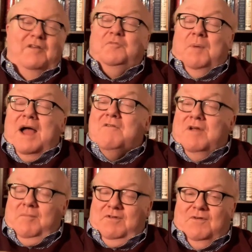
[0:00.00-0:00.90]

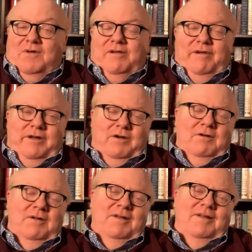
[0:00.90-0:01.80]
aspiring majority
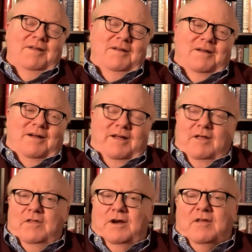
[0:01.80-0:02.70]
leader uh,
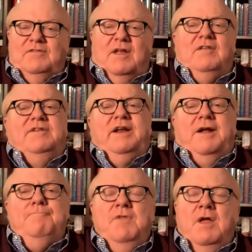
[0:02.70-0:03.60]
in the United States
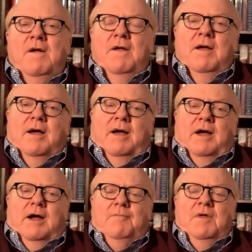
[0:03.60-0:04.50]
Senate.
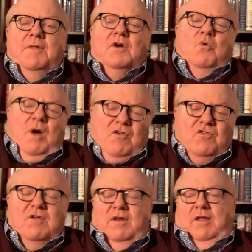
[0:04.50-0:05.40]
Um, the
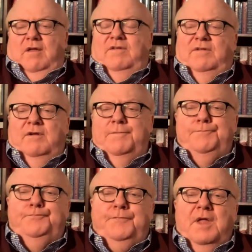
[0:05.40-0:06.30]
question is
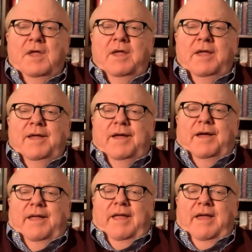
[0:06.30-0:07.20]

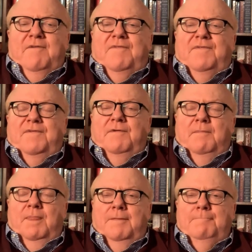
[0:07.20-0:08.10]
if
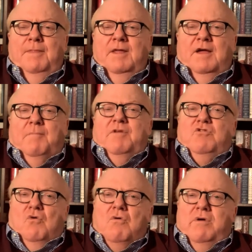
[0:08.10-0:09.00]
a
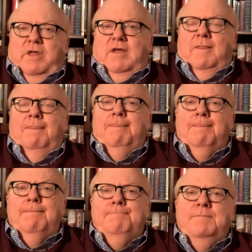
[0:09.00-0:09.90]
majority
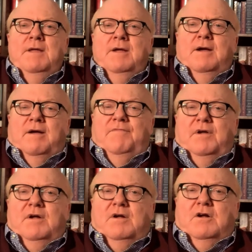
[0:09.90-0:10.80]
of
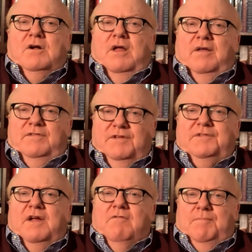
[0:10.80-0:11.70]
the
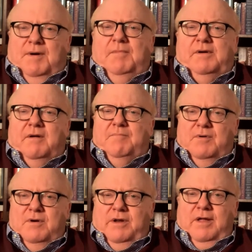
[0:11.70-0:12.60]
existing Republican
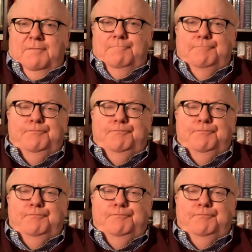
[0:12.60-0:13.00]
Party